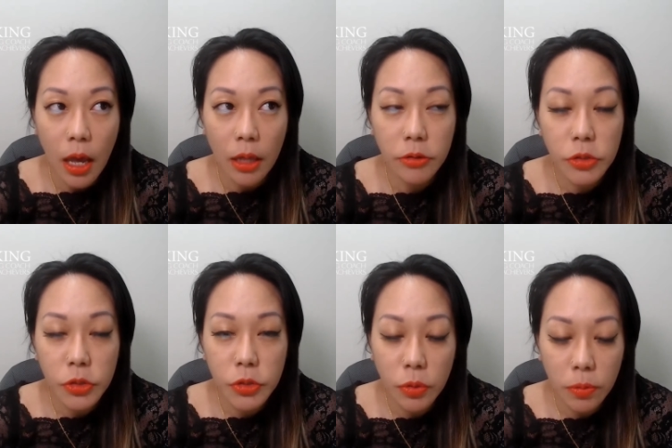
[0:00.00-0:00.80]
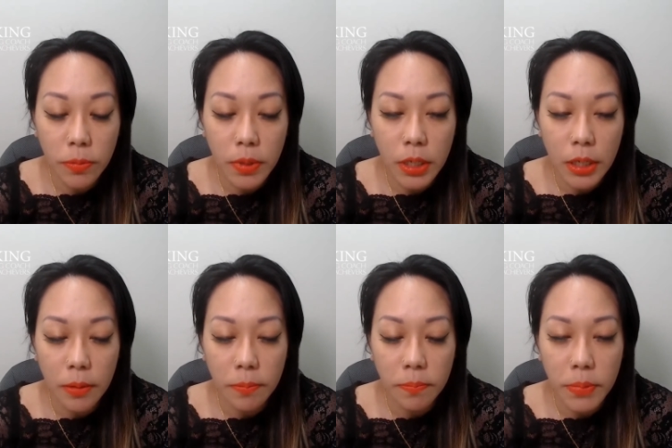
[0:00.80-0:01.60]
There's so many
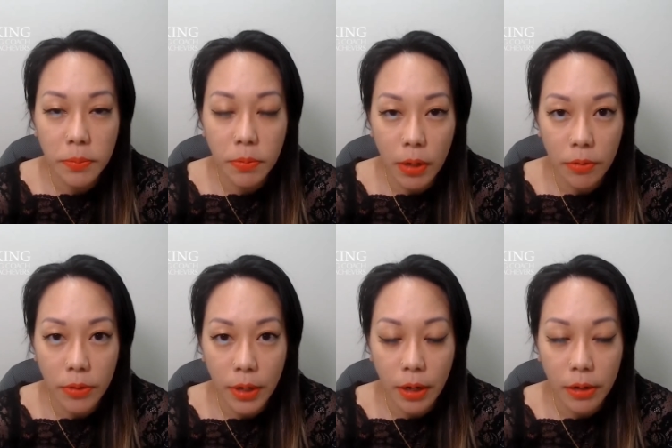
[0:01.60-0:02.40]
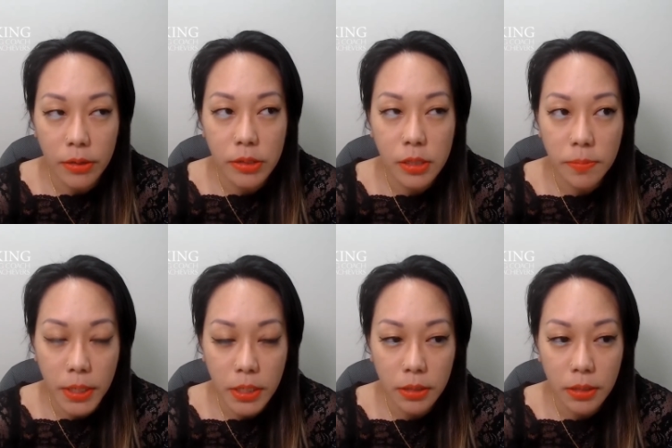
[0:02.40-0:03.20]
people out there,
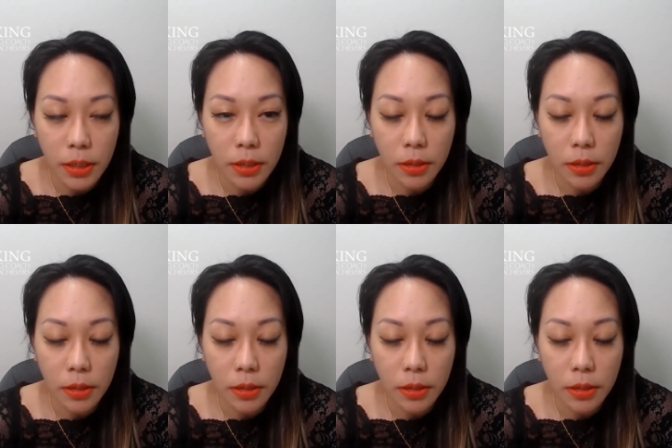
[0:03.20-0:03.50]
especially in the